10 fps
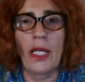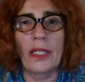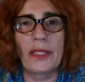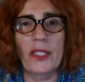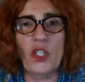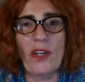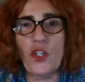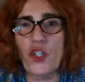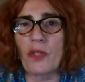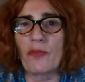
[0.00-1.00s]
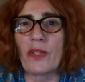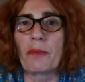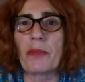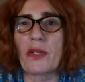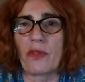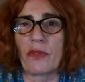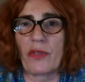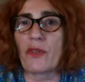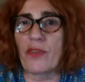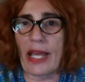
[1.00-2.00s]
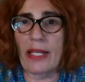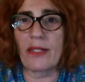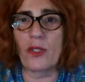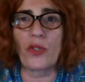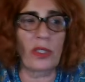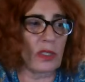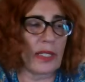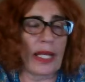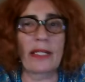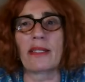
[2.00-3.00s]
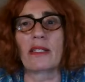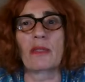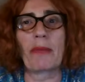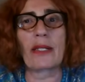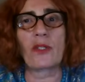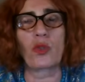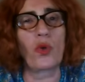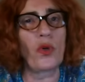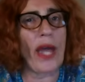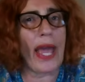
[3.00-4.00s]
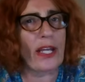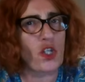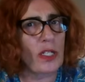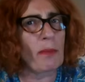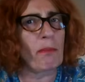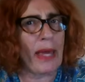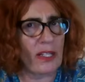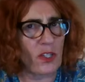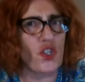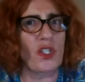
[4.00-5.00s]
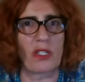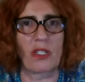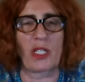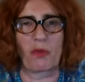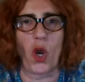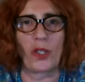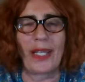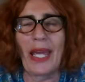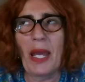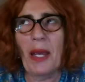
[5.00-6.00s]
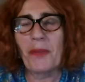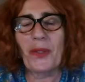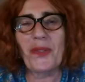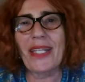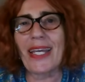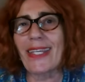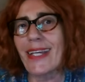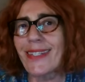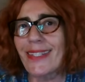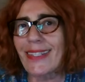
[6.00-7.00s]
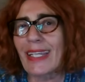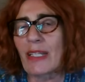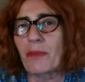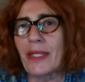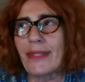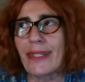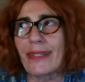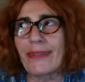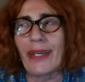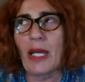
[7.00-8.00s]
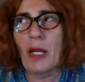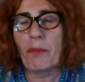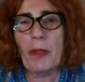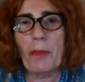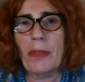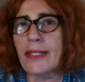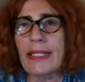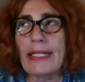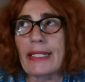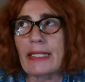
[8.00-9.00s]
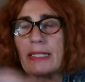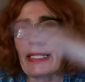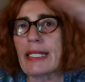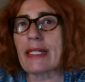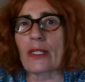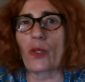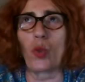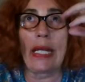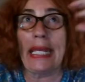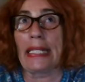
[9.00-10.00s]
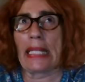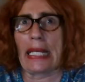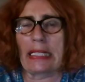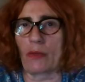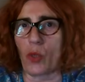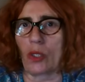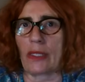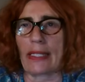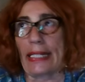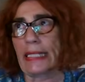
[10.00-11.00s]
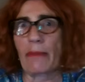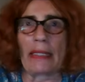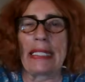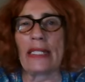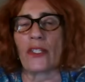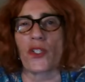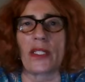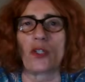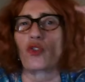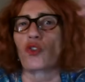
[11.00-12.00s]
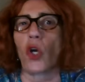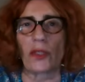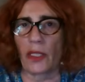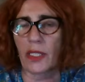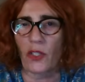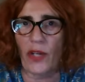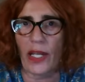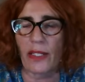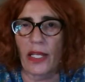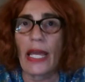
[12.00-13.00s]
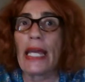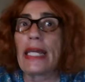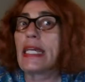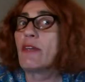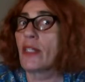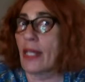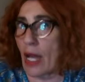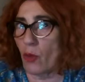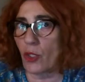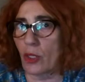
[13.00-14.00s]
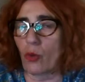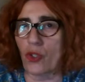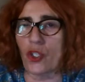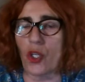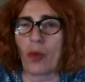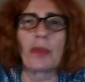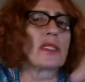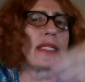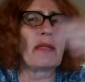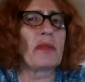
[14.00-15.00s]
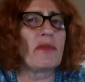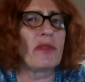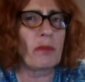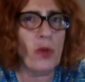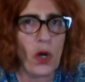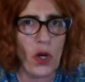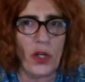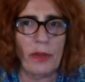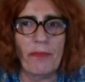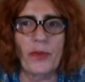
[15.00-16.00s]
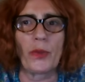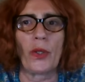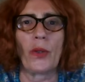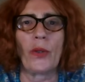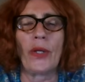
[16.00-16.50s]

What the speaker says: The question will raise during the next 6 months, who actually manages this world? Because I guess it can be that people see that these who lead like the world, like some leaders that are totally crazy. Even now it looks so, but it can be even more, you know.